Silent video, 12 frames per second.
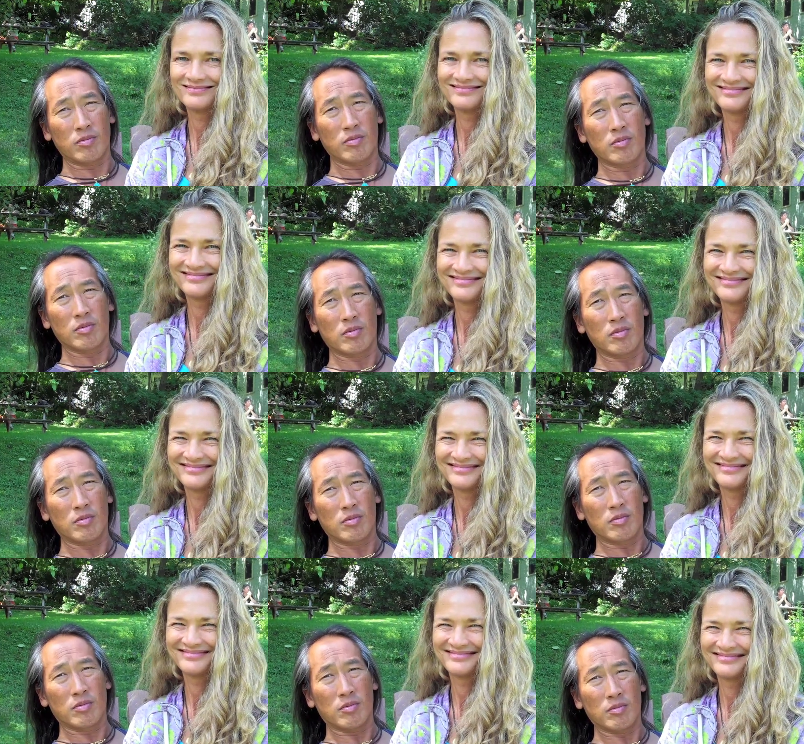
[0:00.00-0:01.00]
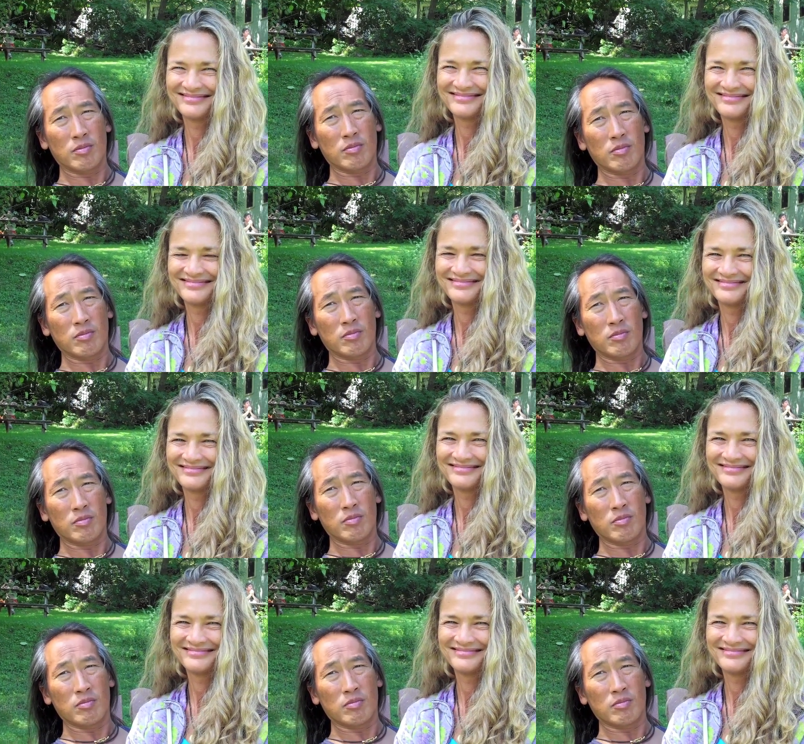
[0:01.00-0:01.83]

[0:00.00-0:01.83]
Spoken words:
[no speech]